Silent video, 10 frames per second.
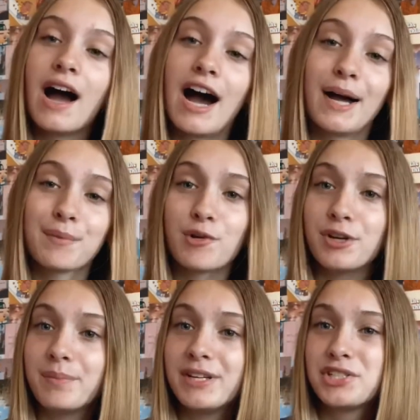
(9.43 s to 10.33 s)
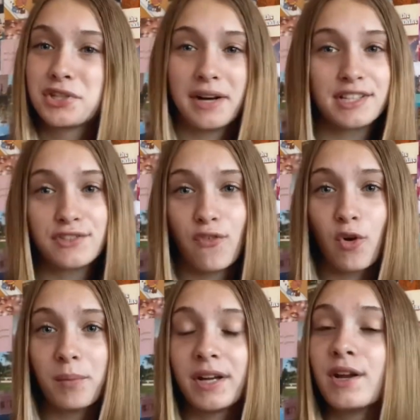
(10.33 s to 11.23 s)
I'm going to be
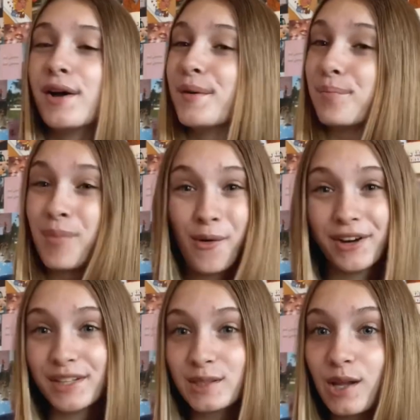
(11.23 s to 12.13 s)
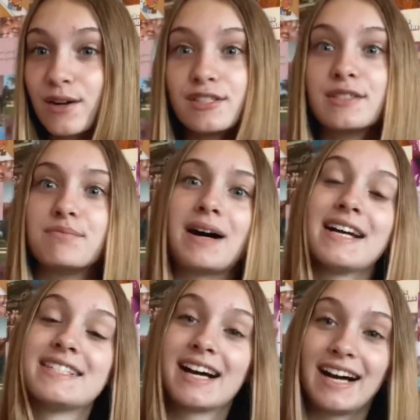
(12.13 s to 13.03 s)
transforming boring clothes by
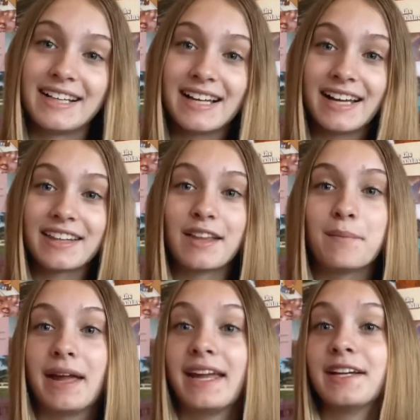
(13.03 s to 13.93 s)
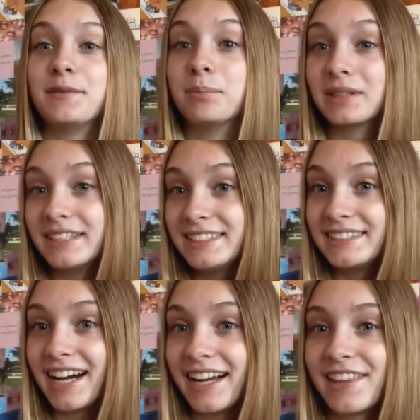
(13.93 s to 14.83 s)
tie-dyeing them and bleach
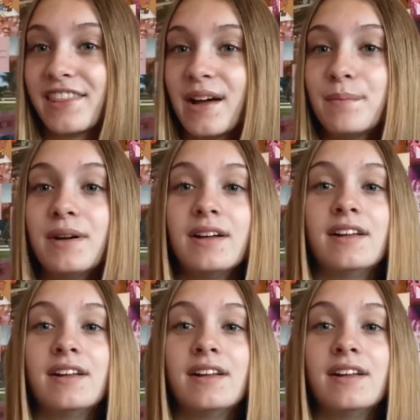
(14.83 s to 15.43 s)
dyeing them.